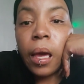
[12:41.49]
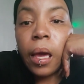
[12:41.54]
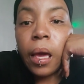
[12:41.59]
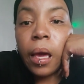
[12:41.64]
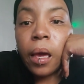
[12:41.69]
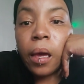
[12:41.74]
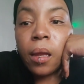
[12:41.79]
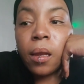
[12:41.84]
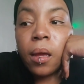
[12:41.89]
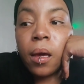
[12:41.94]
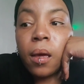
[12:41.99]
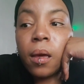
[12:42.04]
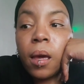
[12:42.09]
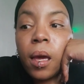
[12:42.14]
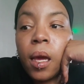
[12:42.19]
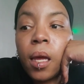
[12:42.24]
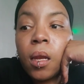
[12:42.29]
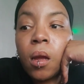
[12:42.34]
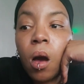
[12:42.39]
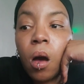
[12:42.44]
And
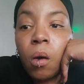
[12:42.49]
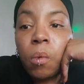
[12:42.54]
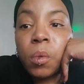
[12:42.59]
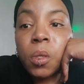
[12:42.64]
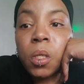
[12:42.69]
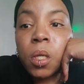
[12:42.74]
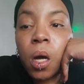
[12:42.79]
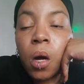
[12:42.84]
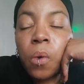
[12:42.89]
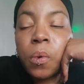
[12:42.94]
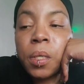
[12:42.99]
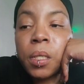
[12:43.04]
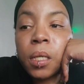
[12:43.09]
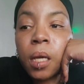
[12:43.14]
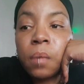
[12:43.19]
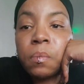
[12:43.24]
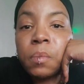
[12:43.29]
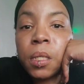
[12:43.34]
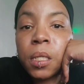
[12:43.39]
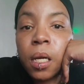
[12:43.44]
it almost always
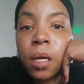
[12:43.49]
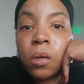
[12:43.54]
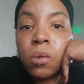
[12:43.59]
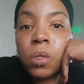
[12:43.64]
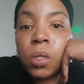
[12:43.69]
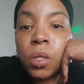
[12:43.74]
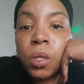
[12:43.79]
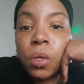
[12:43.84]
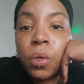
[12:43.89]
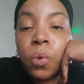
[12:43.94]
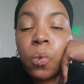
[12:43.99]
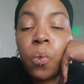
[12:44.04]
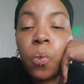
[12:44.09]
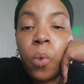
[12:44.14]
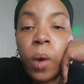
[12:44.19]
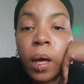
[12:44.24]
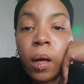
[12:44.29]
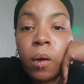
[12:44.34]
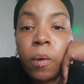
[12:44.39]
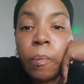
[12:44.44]
comes down to,
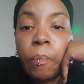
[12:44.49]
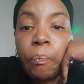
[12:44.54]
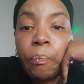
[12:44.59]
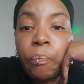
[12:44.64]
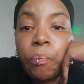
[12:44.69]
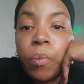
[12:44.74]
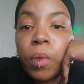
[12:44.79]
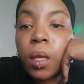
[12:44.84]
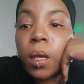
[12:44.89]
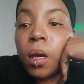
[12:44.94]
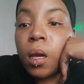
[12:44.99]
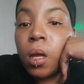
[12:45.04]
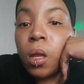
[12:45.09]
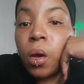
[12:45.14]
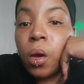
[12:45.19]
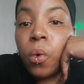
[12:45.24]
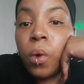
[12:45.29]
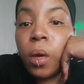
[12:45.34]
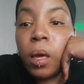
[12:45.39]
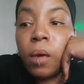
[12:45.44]
well,
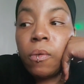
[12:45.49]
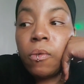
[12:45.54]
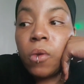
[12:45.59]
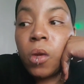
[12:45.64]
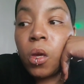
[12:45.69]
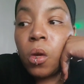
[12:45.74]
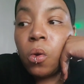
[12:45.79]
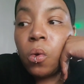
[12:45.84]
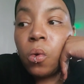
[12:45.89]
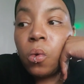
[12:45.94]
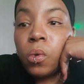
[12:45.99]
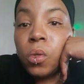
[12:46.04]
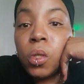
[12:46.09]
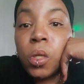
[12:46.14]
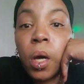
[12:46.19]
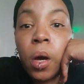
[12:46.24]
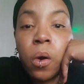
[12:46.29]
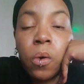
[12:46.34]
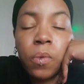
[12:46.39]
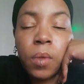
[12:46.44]
if you
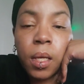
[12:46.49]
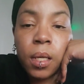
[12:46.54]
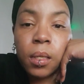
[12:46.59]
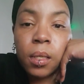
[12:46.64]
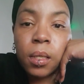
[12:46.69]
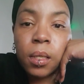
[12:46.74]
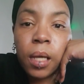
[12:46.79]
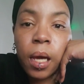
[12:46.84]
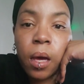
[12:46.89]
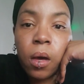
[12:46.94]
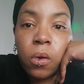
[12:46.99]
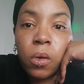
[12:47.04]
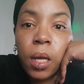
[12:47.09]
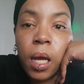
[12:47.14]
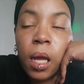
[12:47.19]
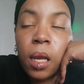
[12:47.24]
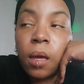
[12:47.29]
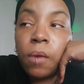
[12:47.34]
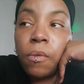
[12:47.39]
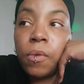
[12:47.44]
tone this down,
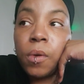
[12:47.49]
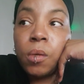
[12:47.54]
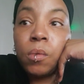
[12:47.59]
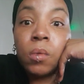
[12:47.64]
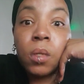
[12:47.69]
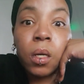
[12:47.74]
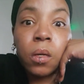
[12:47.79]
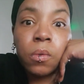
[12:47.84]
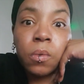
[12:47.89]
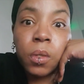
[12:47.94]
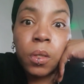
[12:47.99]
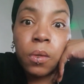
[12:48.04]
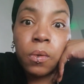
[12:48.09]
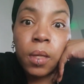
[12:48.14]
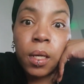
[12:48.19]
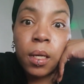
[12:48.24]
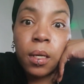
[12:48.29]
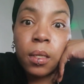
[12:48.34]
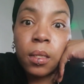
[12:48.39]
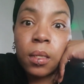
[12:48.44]
and if you don't do
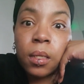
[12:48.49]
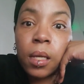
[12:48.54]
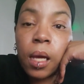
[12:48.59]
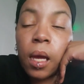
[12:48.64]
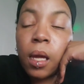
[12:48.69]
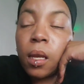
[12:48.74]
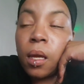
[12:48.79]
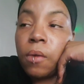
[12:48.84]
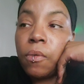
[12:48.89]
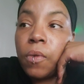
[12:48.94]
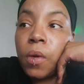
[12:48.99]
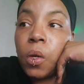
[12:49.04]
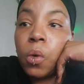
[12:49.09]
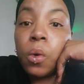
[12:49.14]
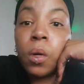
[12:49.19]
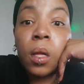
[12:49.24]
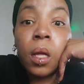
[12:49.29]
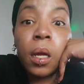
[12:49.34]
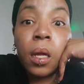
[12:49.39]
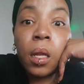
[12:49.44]
this, and if you
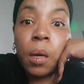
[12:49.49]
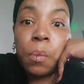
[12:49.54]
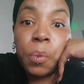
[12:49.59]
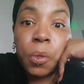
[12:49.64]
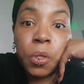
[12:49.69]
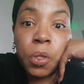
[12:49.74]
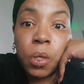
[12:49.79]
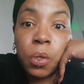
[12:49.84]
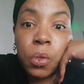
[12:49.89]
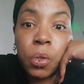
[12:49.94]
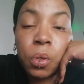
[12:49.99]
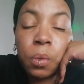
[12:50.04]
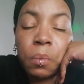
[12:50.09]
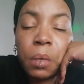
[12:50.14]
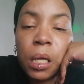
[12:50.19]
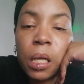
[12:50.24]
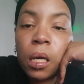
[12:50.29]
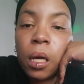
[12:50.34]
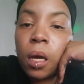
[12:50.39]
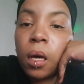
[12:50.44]
clean up your social
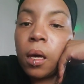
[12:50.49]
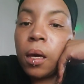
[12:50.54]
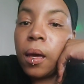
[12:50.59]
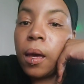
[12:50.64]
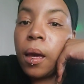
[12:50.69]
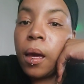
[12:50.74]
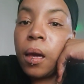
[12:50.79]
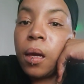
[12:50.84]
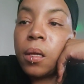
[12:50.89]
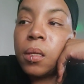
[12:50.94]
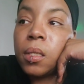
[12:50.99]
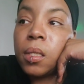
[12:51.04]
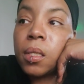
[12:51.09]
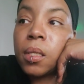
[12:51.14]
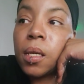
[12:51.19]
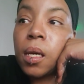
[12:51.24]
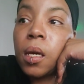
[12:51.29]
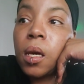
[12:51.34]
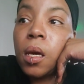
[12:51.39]
media, and,